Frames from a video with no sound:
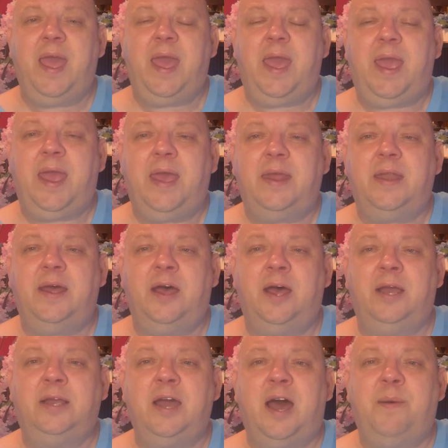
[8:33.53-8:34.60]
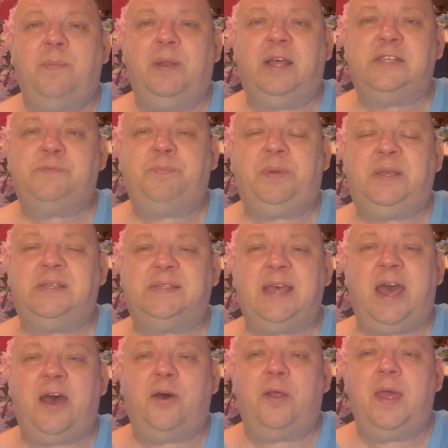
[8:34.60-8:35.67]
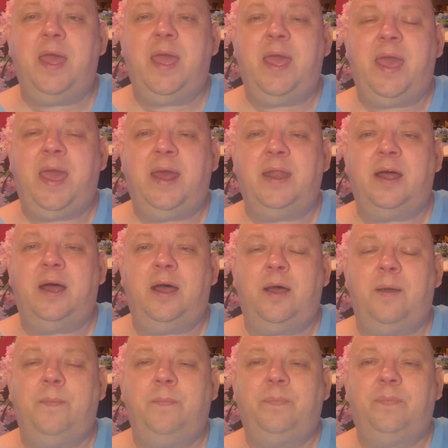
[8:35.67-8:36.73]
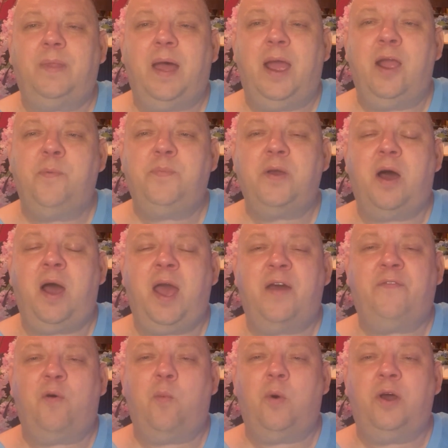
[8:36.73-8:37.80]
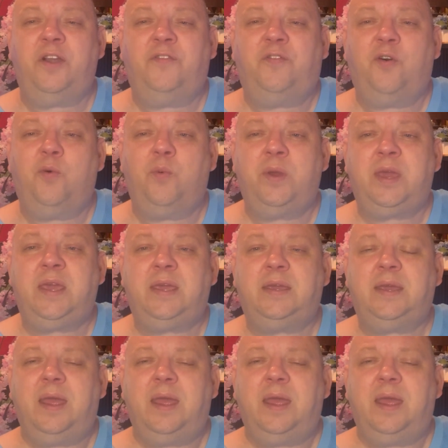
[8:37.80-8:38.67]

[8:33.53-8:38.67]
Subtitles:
And God bless, peace out, and I hope y'all have a wonderful week,